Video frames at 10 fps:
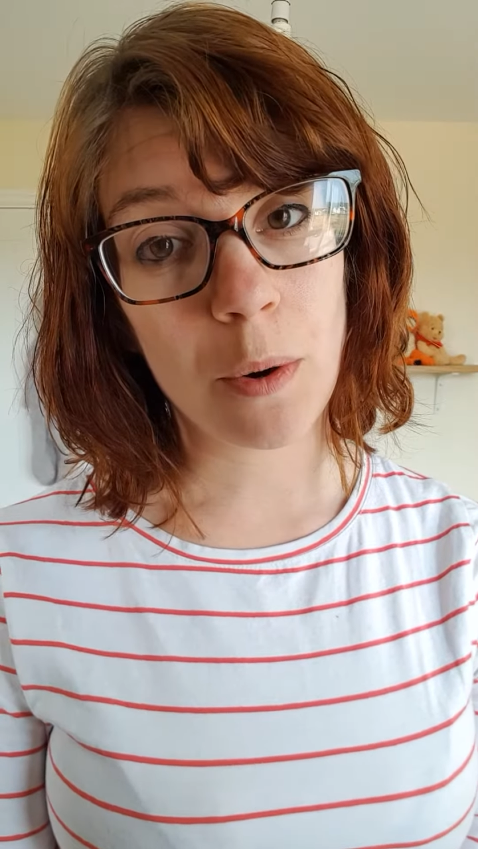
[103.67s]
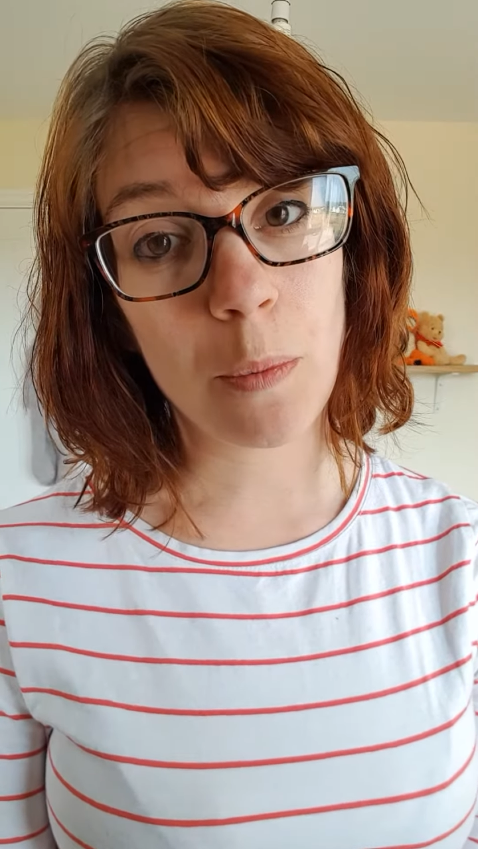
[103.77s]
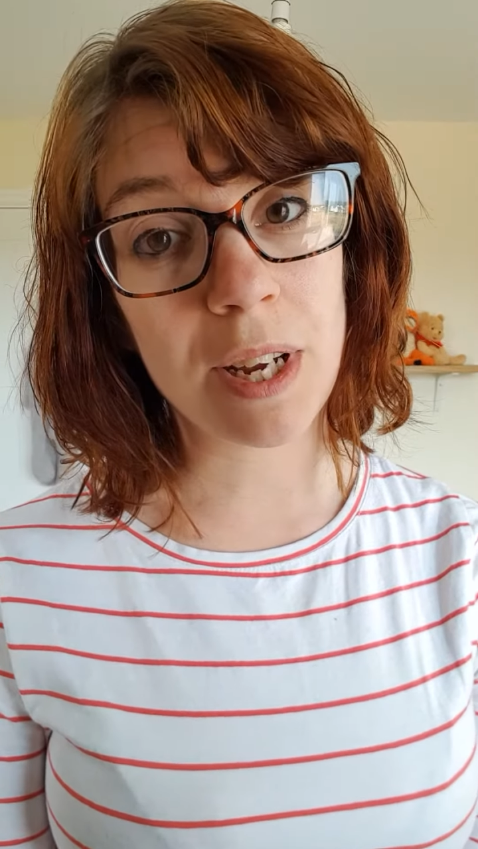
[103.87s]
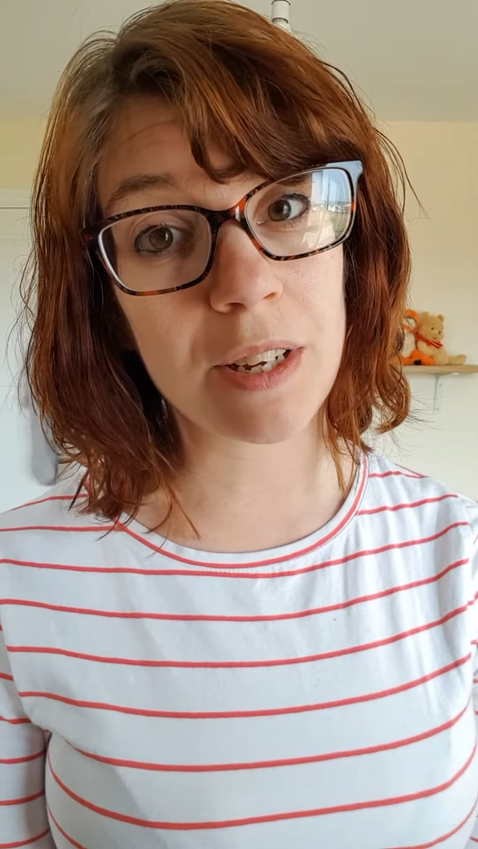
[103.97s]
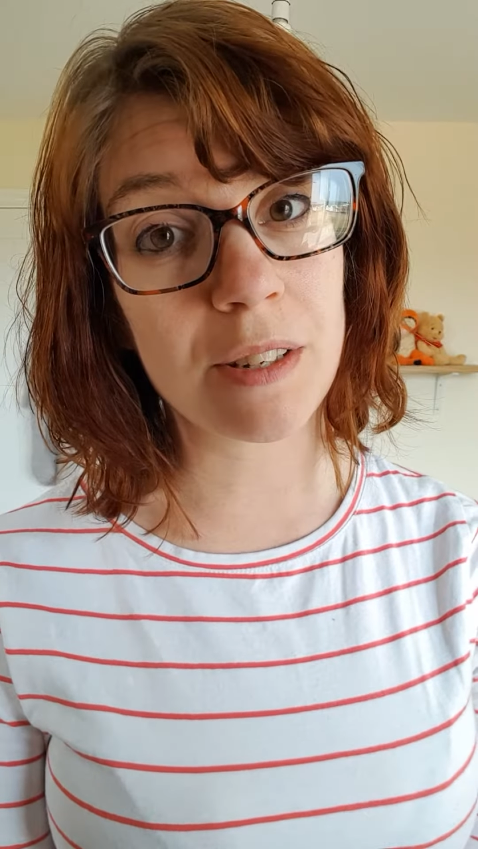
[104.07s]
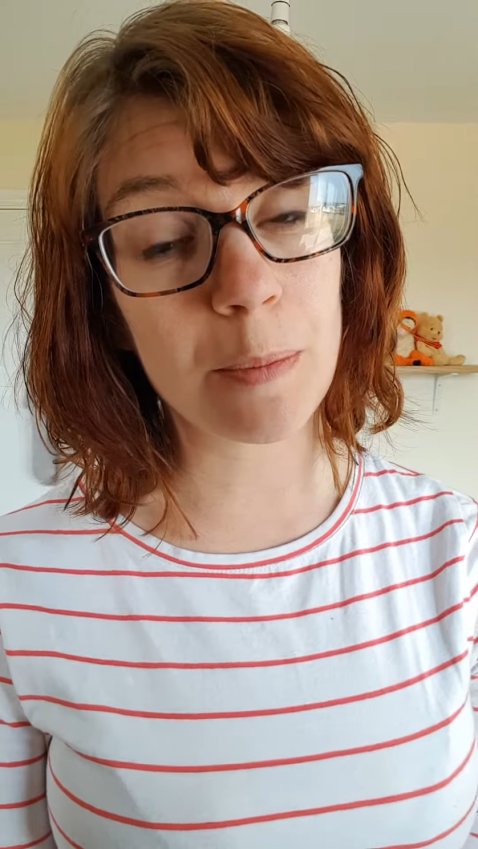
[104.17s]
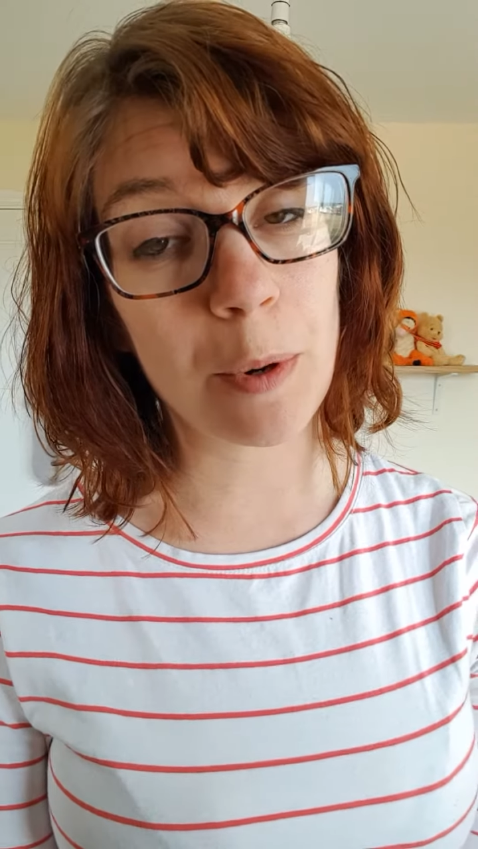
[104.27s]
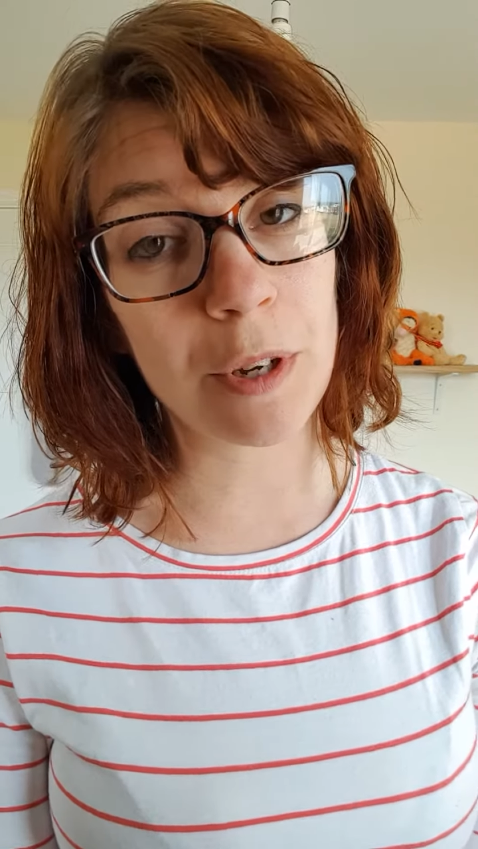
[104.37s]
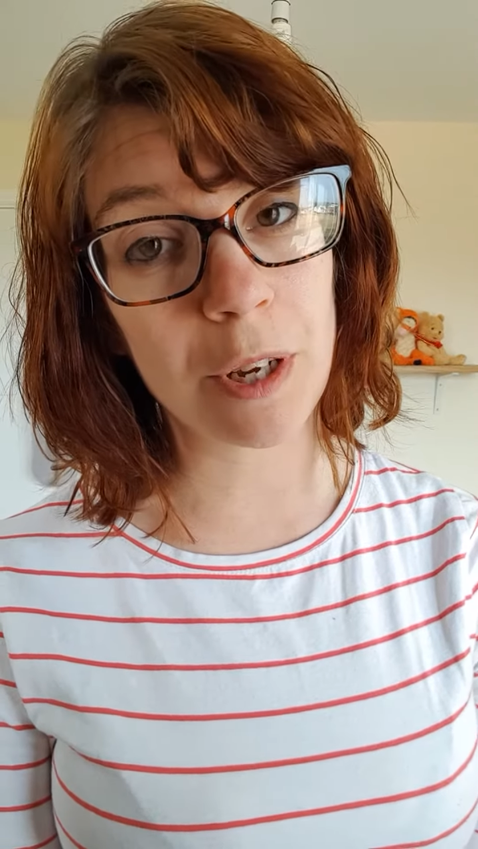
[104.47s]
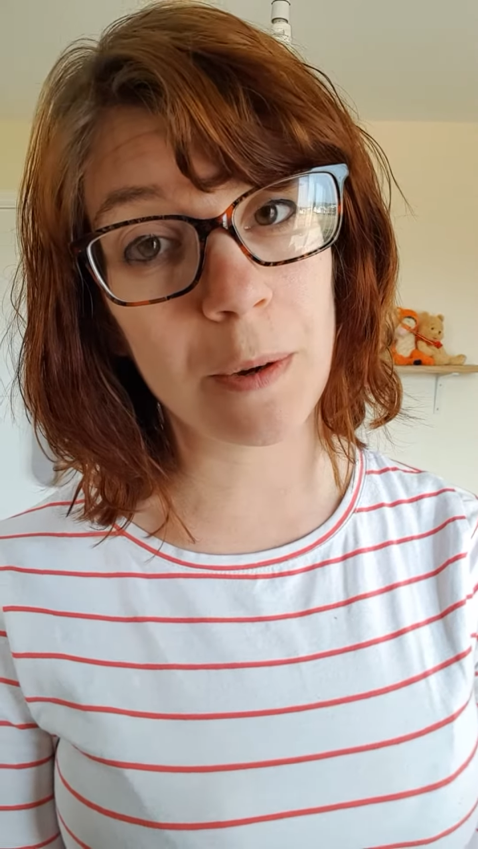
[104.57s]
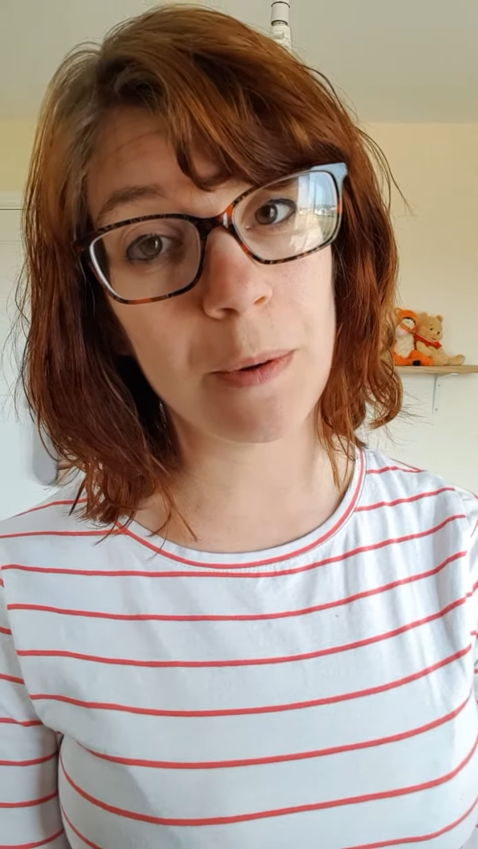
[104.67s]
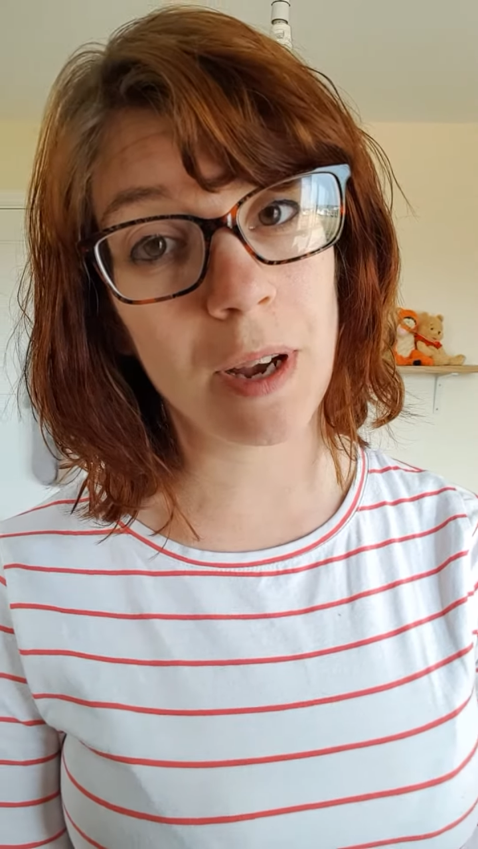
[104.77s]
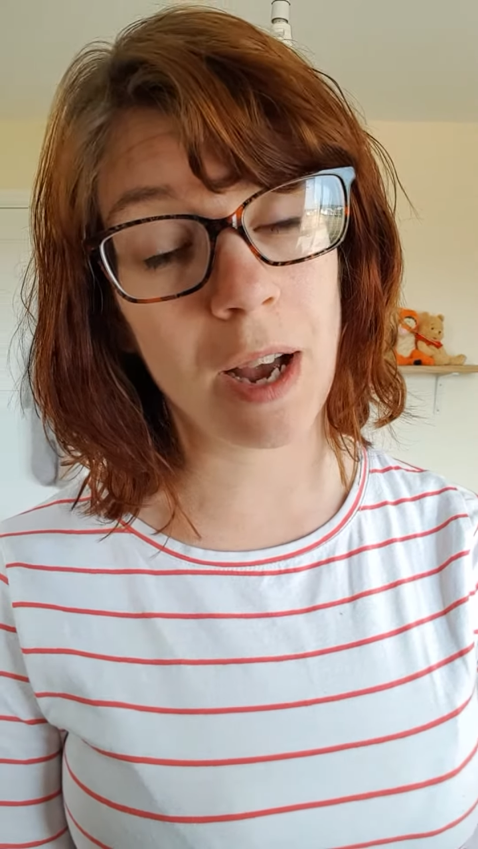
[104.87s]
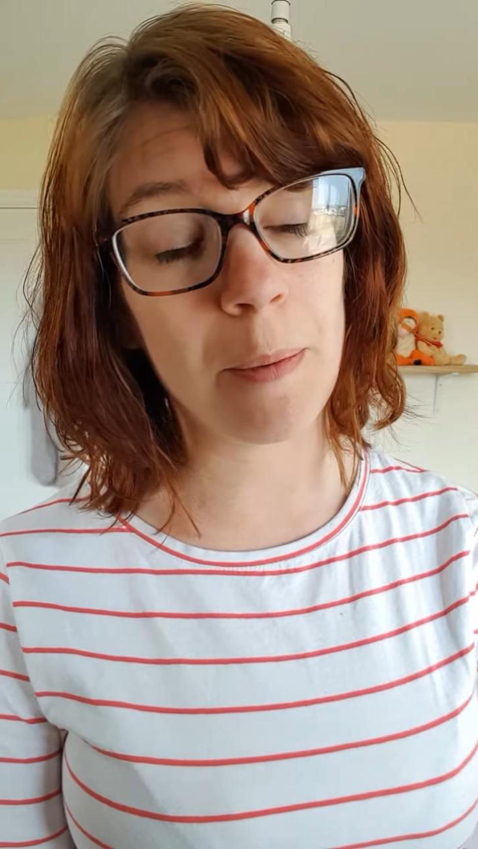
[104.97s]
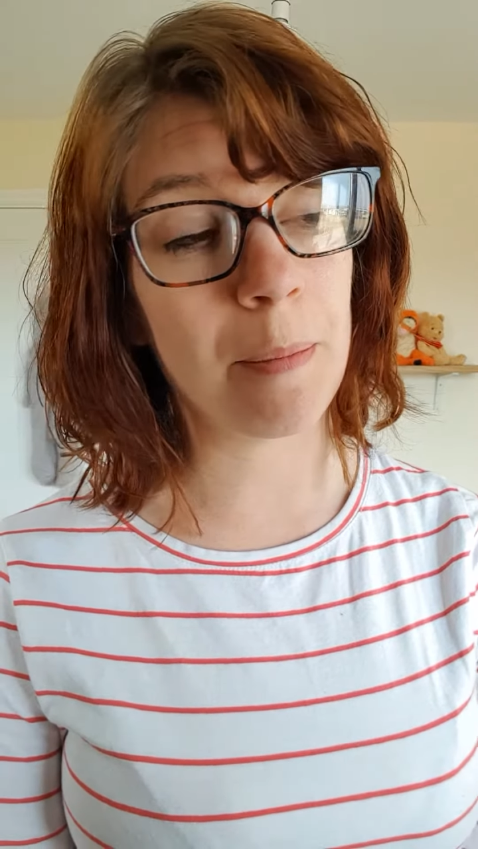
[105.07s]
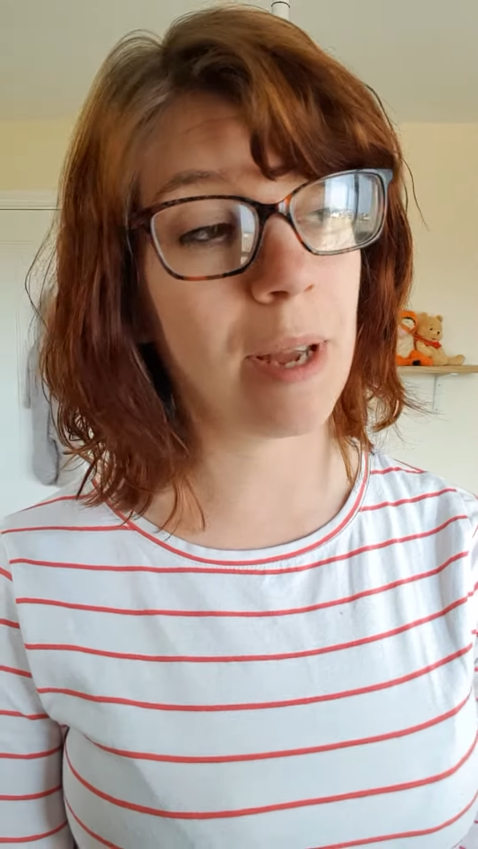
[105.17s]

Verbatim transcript: we can support you um,